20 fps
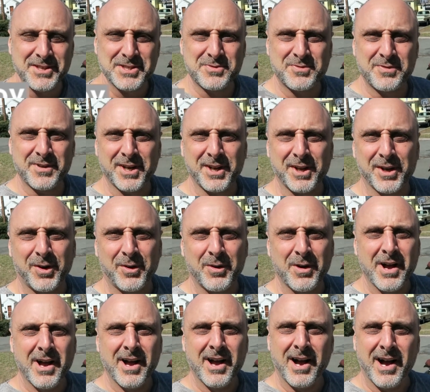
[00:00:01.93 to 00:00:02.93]
This
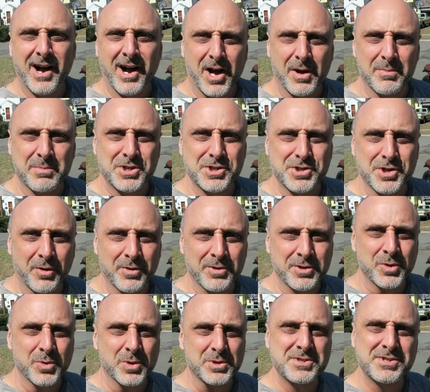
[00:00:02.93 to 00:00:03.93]
video, I'll be
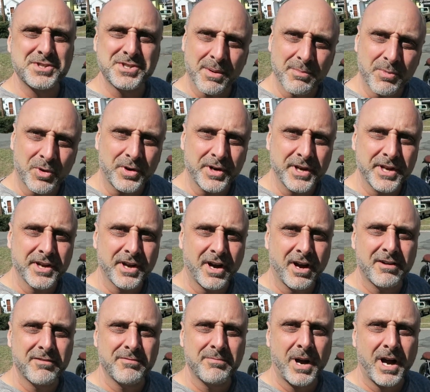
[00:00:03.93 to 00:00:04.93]
showing you a summary
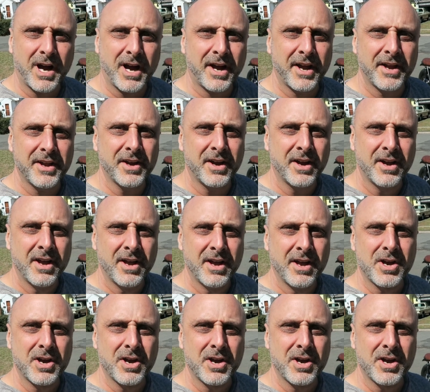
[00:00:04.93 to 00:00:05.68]
of my